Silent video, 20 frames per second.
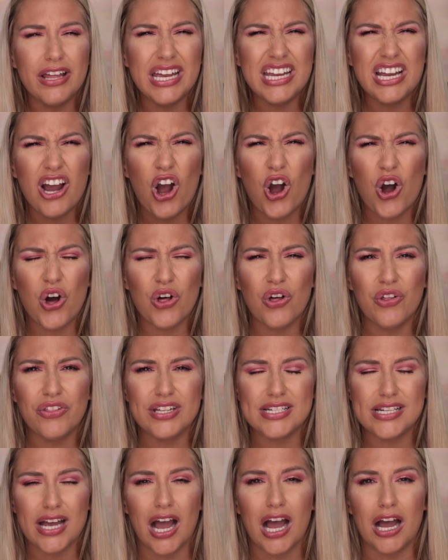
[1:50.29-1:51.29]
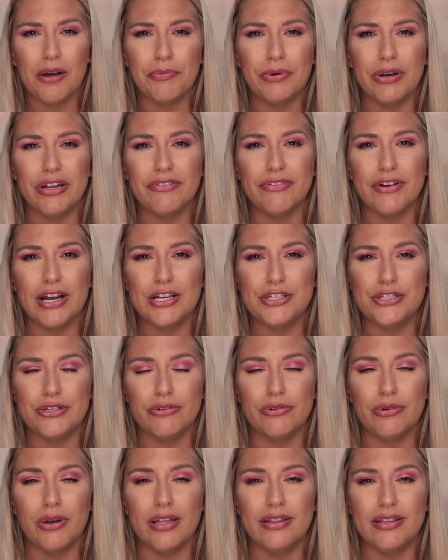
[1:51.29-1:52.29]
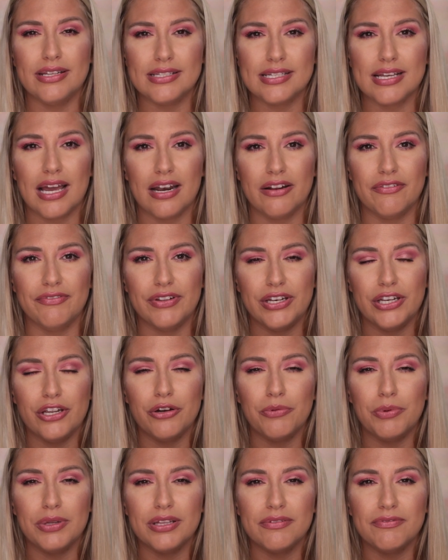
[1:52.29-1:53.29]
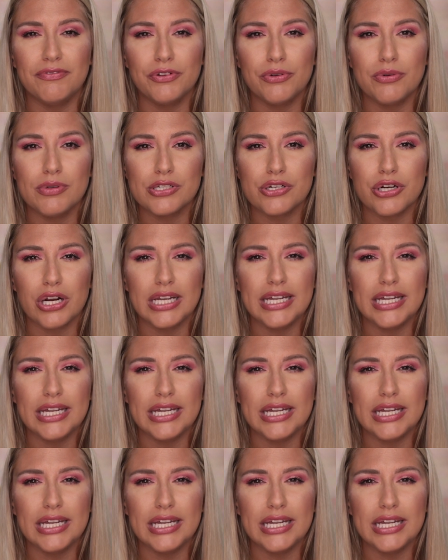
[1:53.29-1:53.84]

like all the time whenever I do this kind of video with influenster,